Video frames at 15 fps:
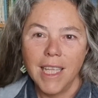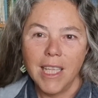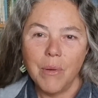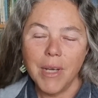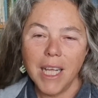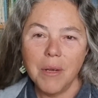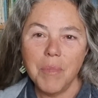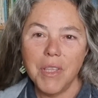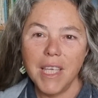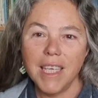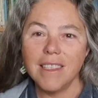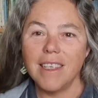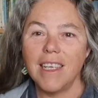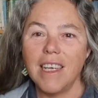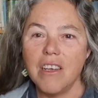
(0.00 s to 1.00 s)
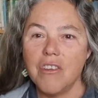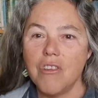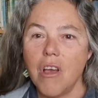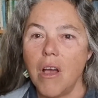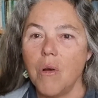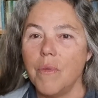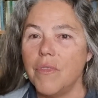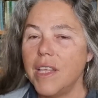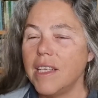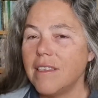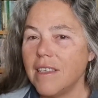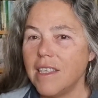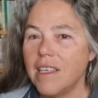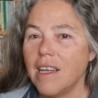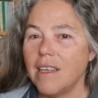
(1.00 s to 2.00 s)
there were going to be things I didn't know and
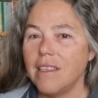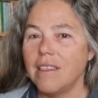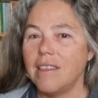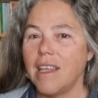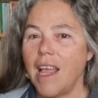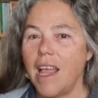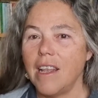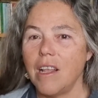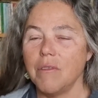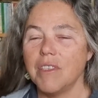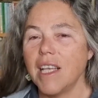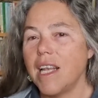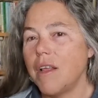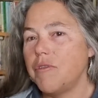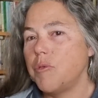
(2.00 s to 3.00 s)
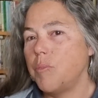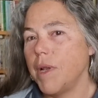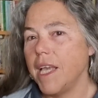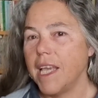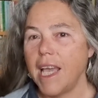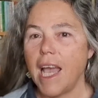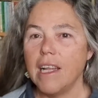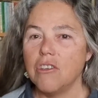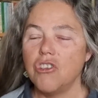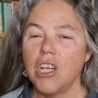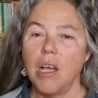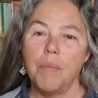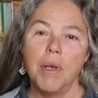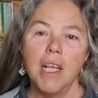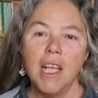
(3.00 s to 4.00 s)
things I didn't understand. I was going to have to play catch
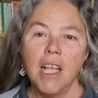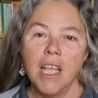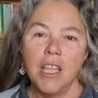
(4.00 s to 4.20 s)
up.